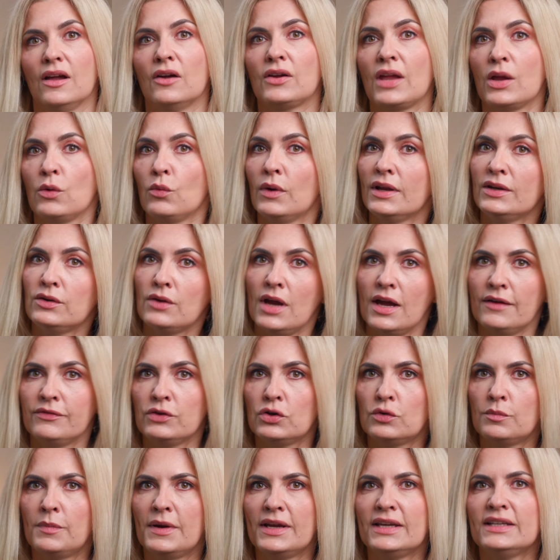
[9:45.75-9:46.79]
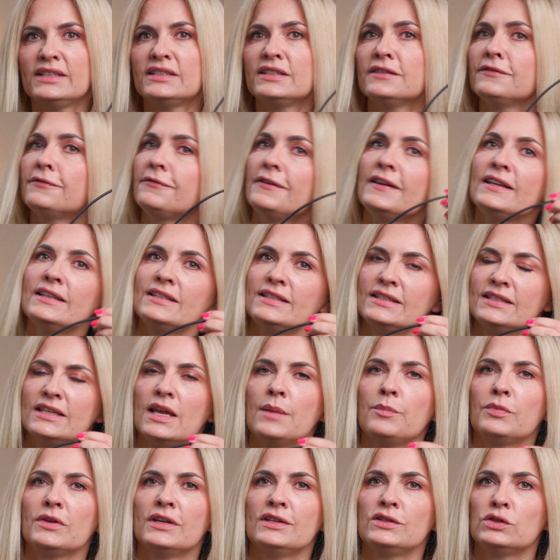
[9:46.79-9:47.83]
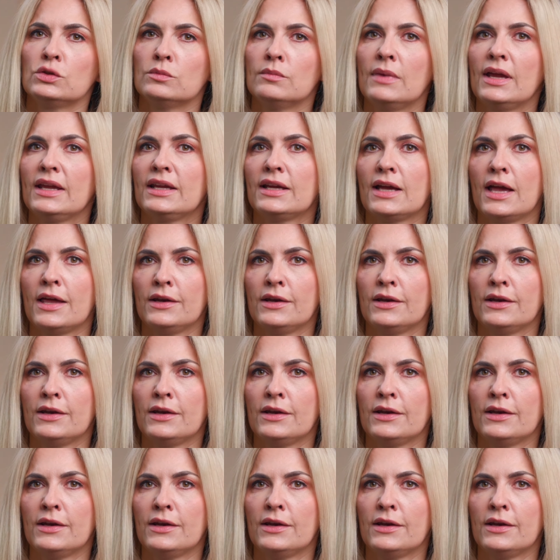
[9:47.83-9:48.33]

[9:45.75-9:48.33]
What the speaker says: Okay, when you have your base, the first step is to make